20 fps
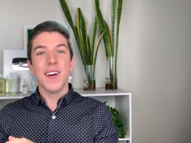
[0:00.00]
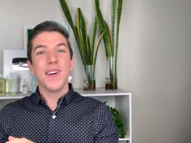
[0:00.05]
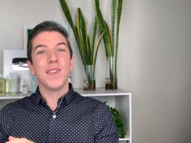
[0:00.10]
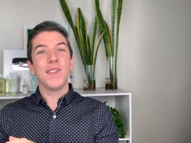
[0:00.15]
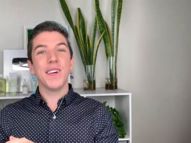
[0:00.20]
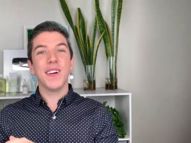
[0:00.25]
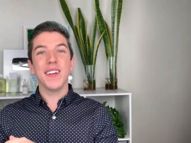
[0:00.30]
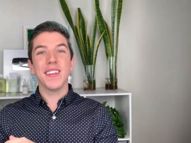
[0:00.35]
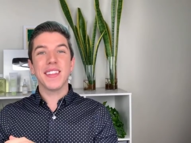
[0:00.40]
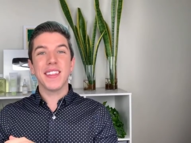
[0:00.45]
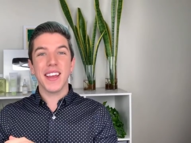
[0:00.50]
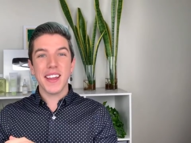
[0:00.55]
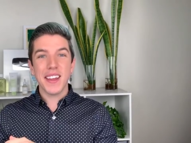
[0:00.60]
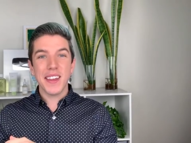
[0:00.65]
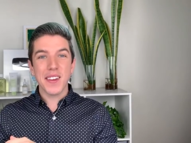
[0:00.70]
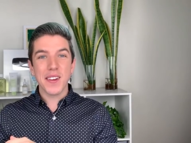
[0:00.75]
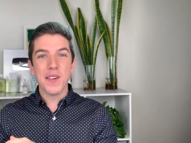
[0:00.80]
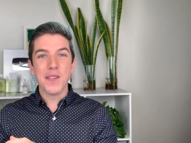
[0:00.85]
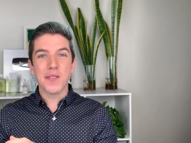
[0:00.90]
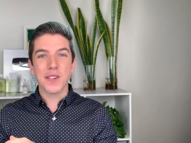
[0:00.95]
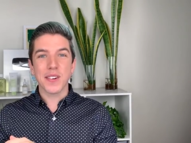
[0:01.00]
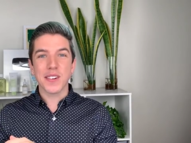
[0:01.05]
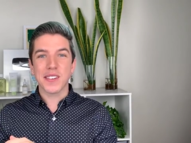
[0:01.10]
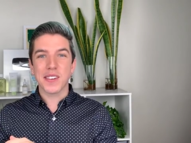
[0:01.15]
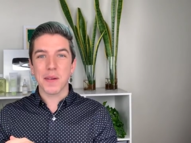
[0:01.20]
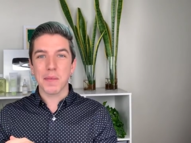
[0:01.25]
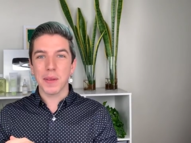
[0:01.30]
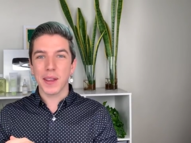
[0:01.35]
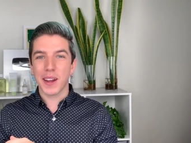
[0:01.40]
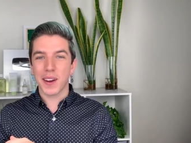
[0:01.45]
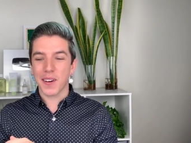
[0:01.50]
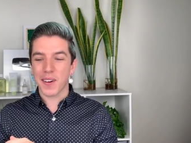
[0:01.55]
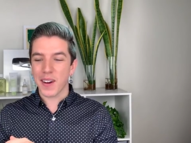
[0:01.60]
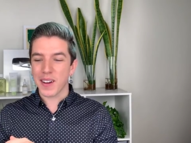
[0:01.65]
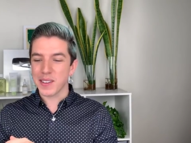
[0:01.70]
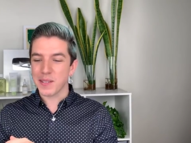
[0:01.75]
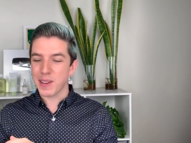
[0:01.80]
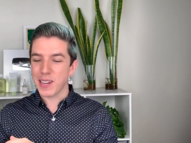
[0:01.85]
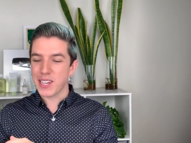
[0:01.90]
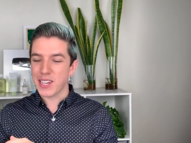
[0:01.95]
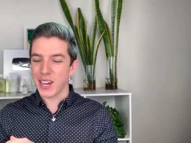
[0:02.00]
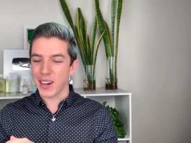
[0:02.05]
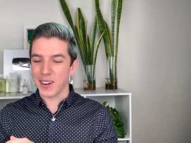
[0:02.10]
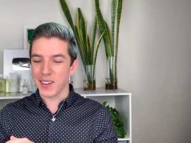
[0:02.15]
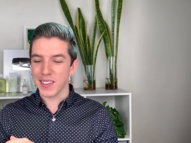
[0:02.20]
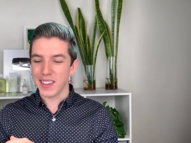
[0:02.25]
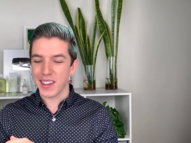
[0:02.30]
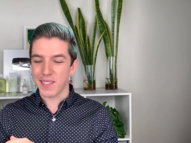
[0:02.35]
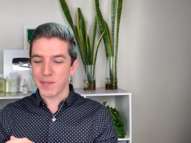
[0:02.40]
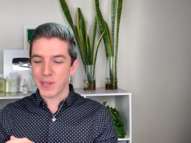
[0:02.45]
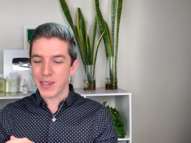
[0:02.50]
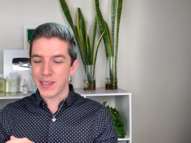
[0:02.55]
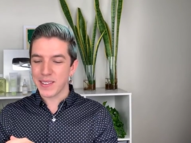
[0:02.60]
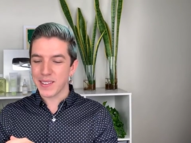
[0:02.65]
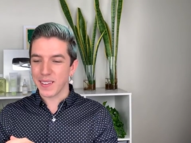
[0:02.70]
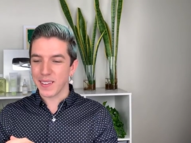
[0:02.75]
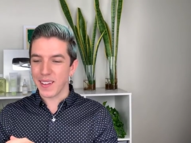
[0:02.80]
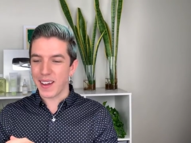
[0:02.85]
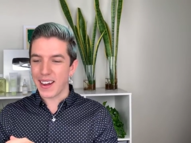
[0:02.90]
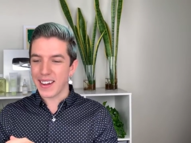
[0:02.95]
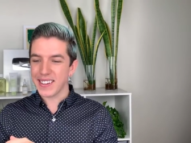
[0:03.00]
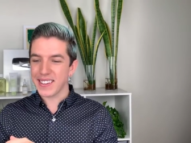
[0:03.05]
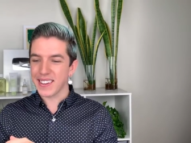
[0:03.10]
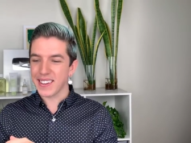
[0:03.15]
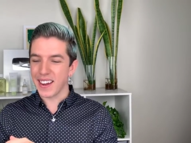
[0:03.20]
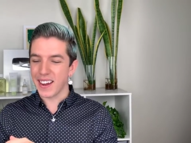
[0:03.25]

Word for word: Well, thank you for stumbling across my channel. That means a lot.